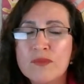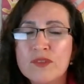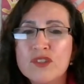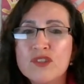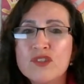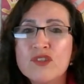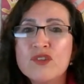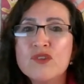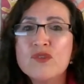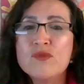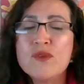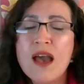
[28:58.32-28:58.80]

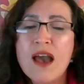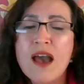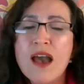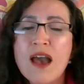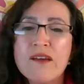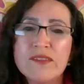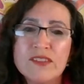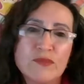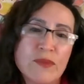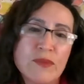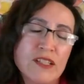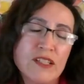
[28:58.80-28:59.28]
you
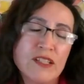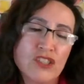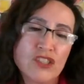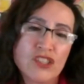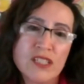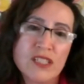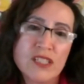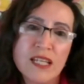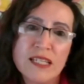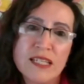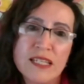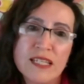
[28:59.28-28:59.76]
have as much
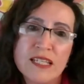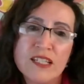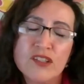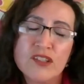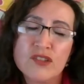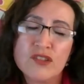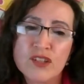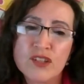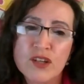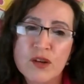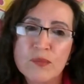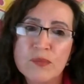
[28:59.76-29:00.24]
stake in
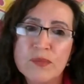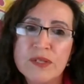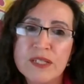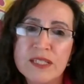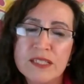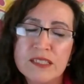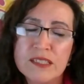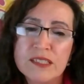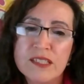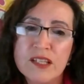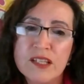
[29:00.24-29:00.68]
your company's